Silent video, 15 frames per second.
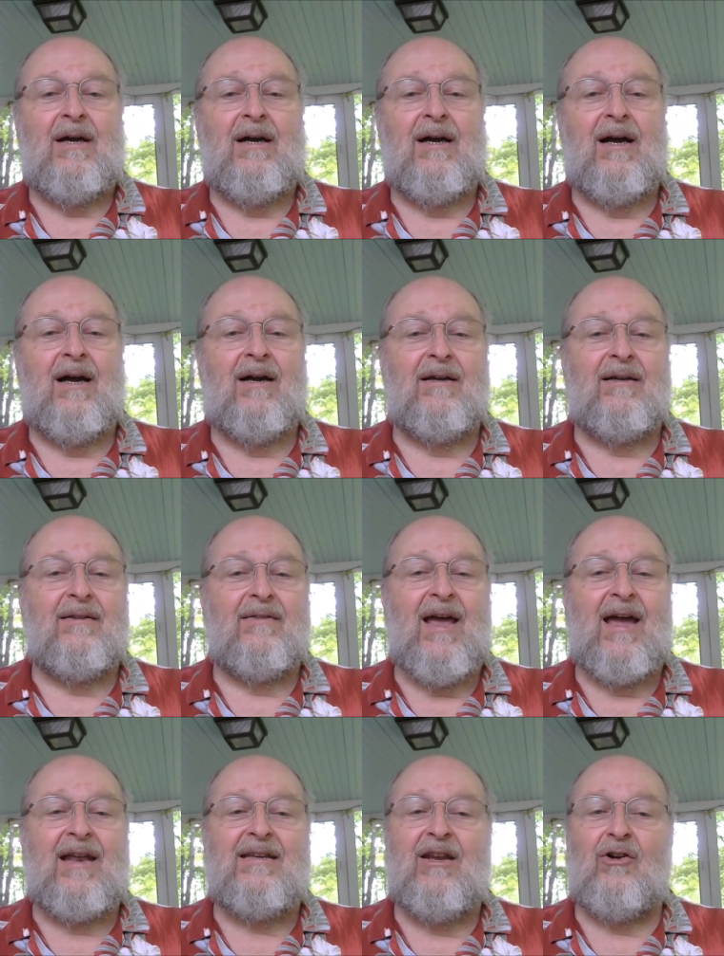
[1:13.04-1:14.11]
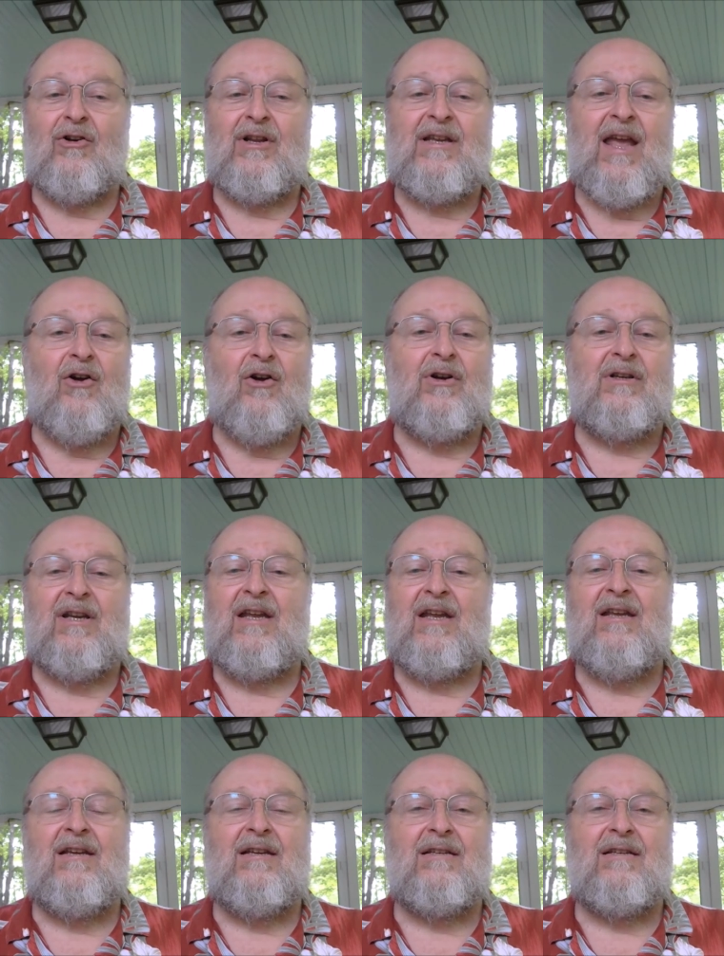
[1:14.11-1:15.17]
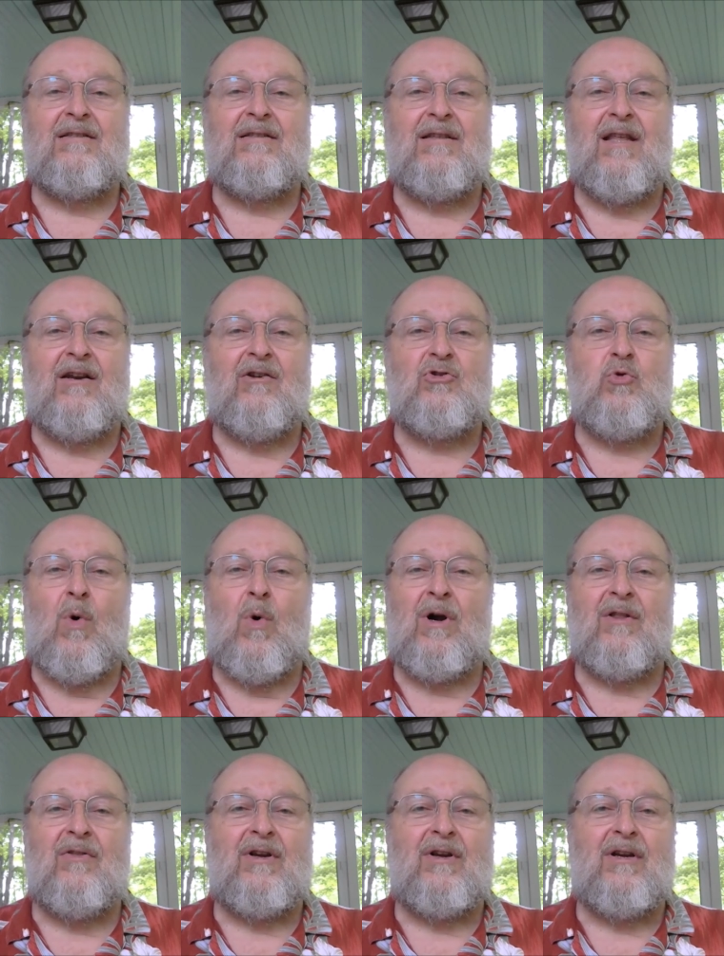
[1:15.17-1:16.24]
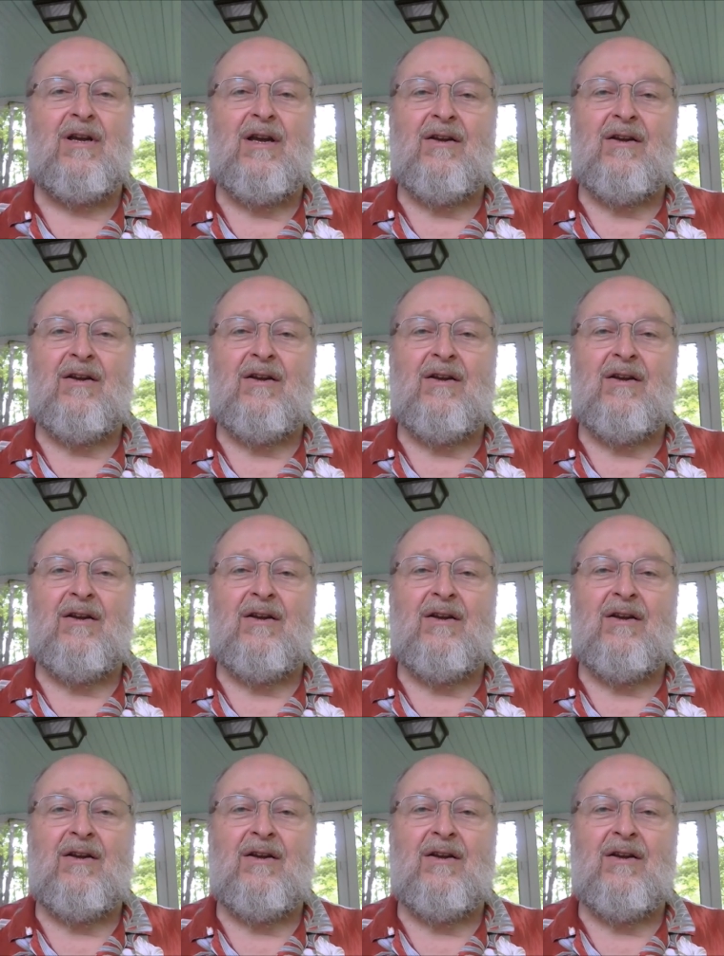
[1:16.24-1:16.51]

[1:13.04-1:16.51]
Uh, that nearly guarantees that it's one of the,